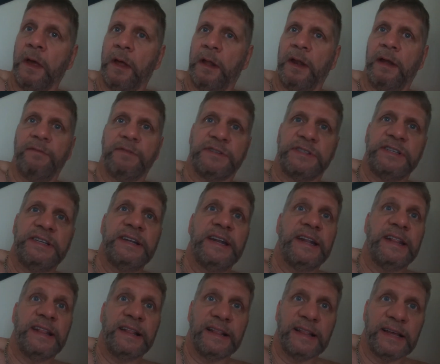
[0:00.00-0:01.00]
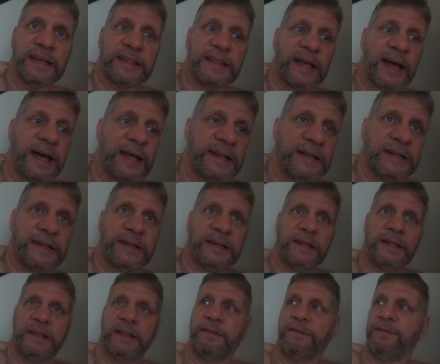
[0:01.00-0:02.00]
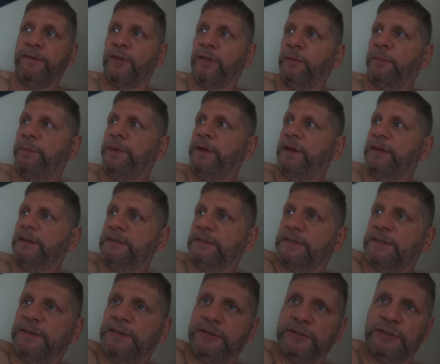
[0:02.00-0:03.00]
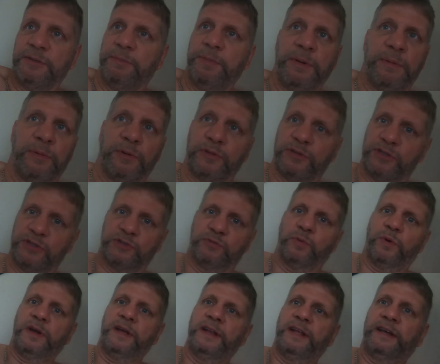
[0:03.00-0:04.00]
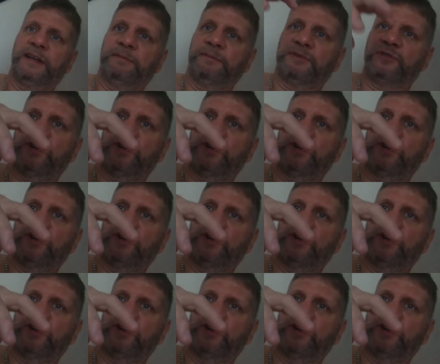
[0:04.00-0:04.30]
Never seen anything like that in the Philippines. Usually people just waiting and